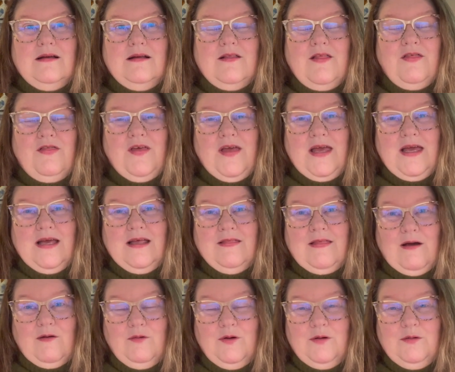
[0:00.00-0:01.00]
thing
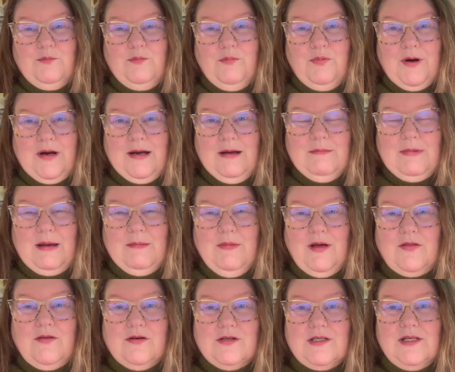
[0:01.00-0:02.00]
that would bring my
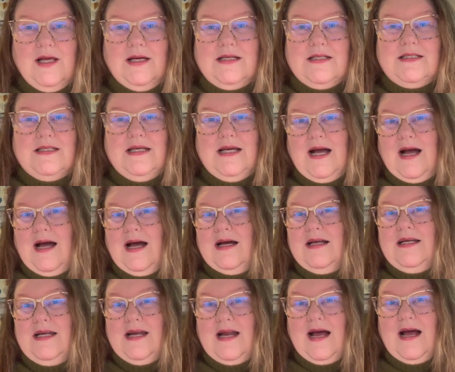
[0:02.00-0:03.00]
mother's legacy
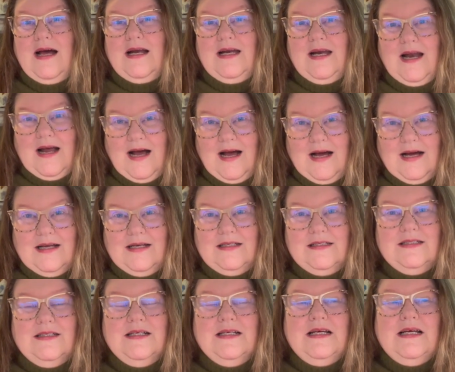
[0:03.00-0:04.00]
on and on and
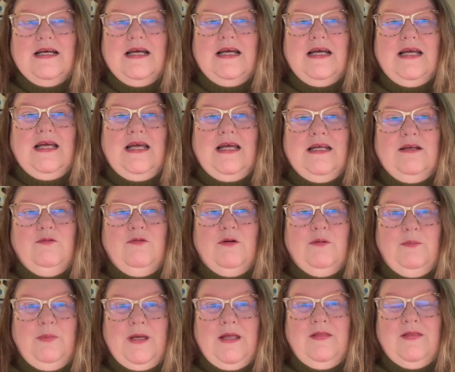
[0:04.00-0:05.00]
on, it will
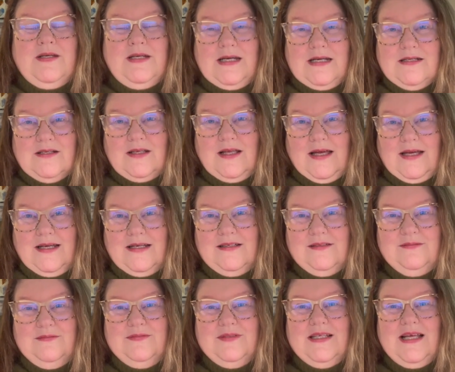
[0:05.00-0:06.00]
be the
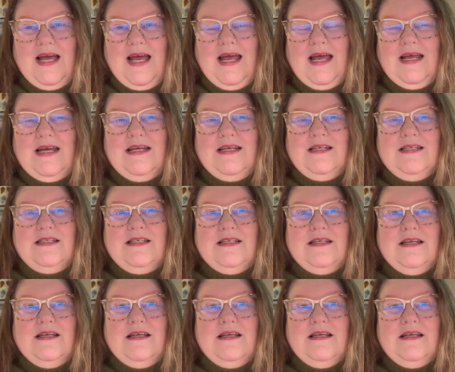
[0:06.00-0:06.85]
dandelion. And